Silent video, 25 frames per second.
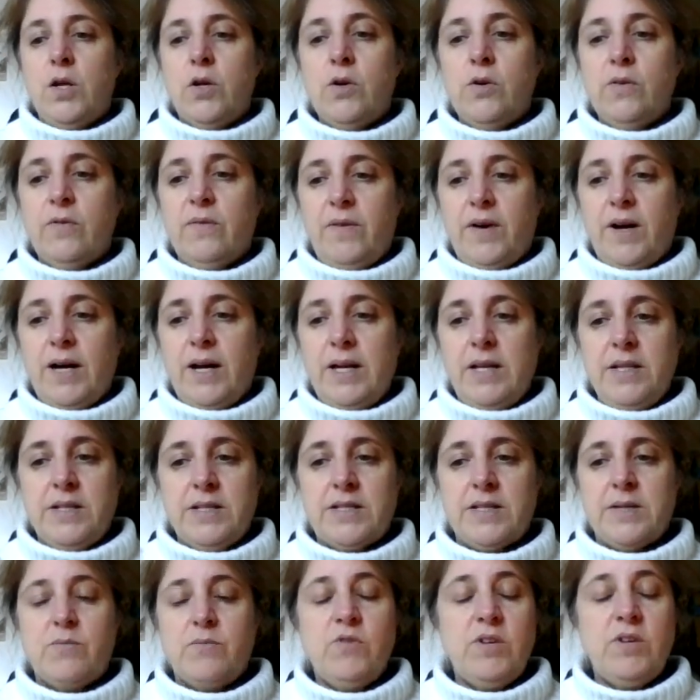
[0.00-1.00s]
you'll
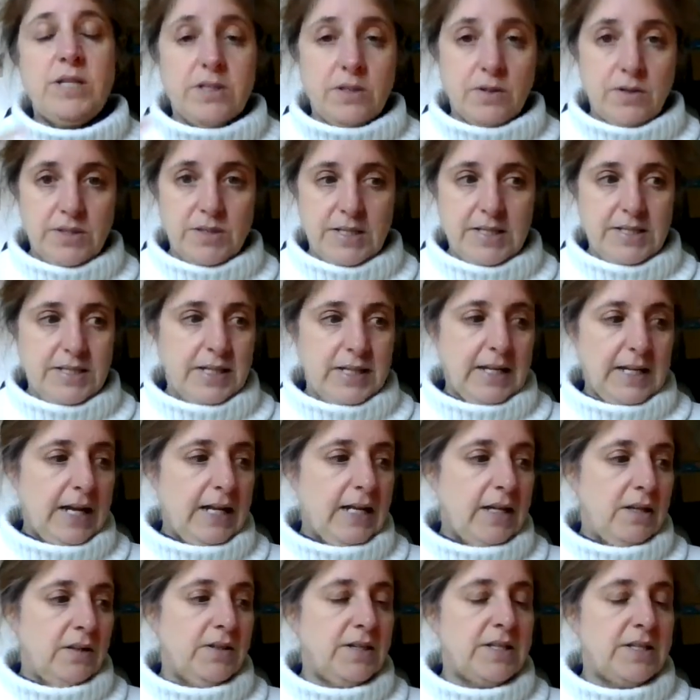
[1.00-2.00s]
find some resources
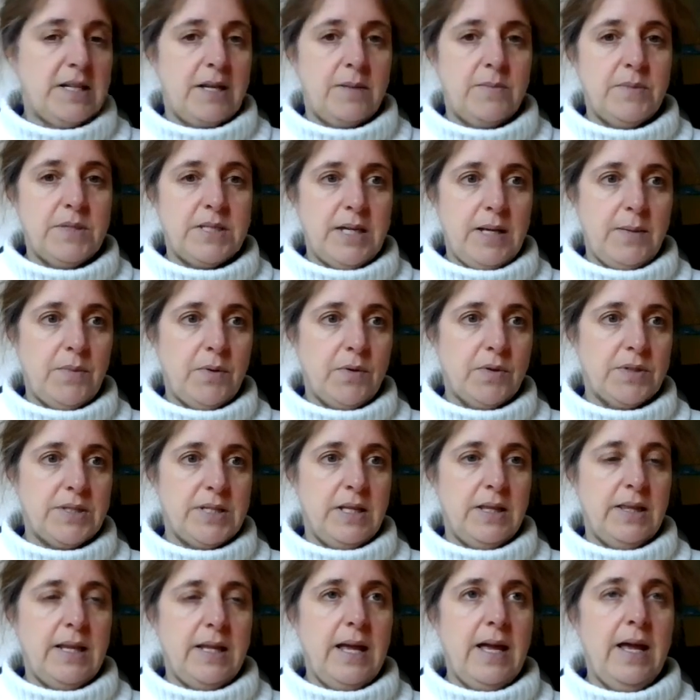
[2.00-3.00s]
again and the times
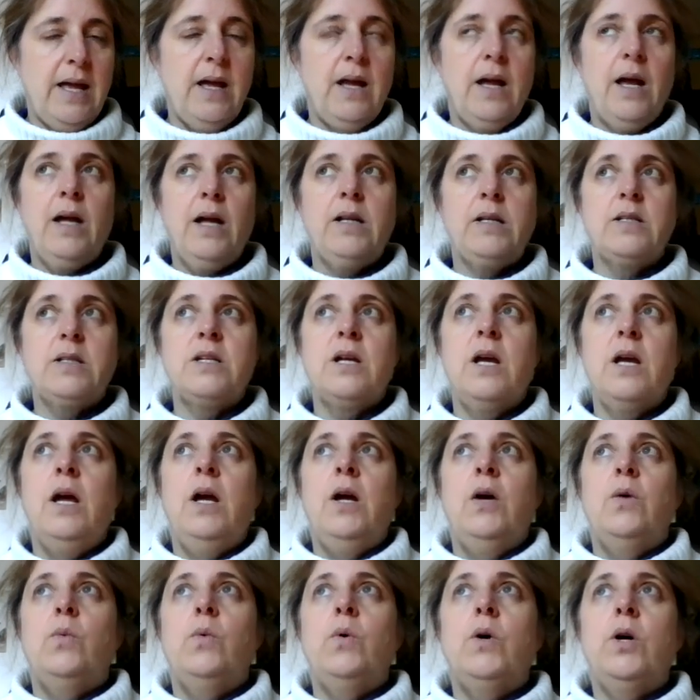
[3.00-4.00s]
tables in there. And
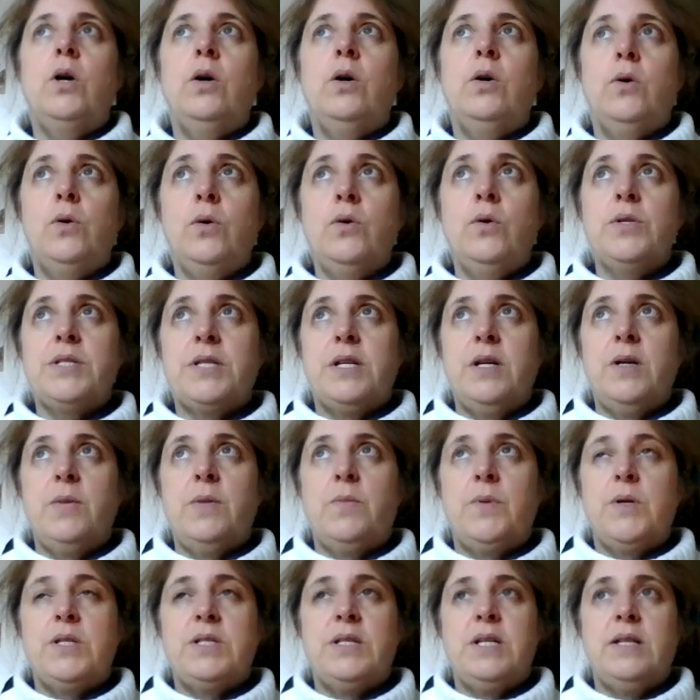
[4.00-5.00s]
we're also
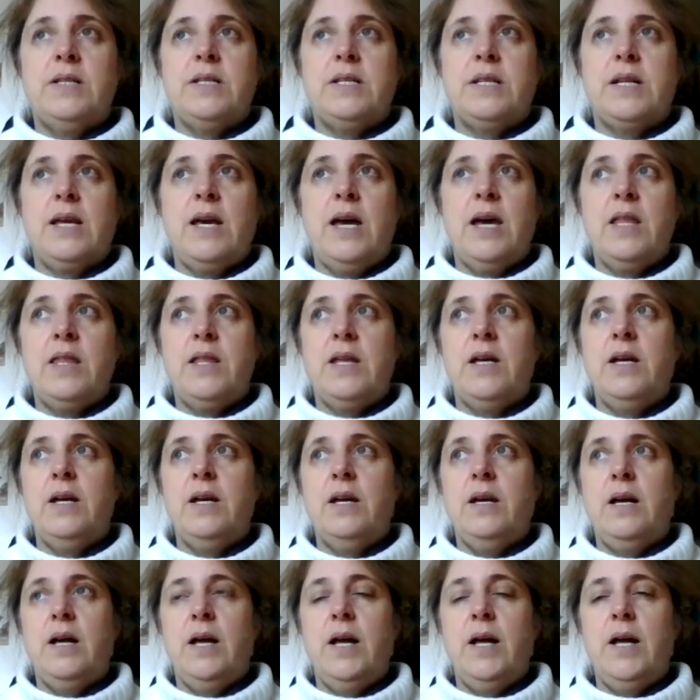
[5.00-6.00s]
putting
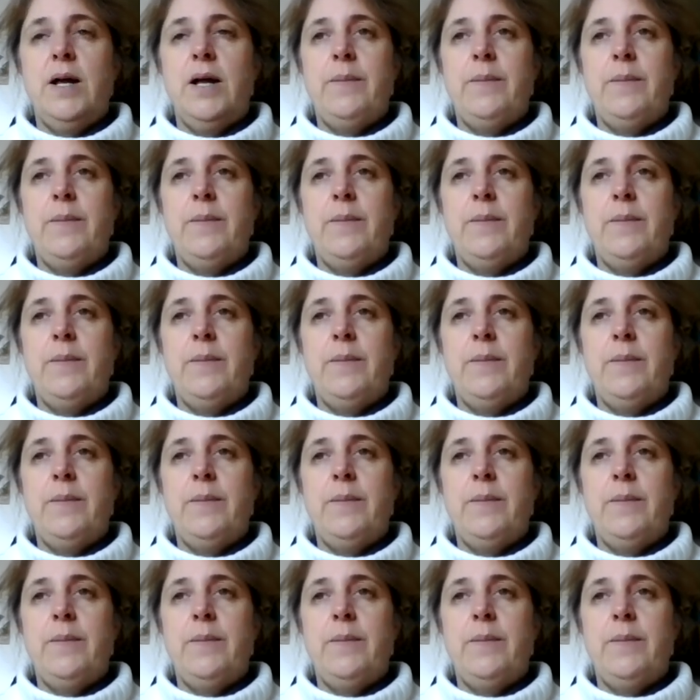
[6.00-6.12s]
together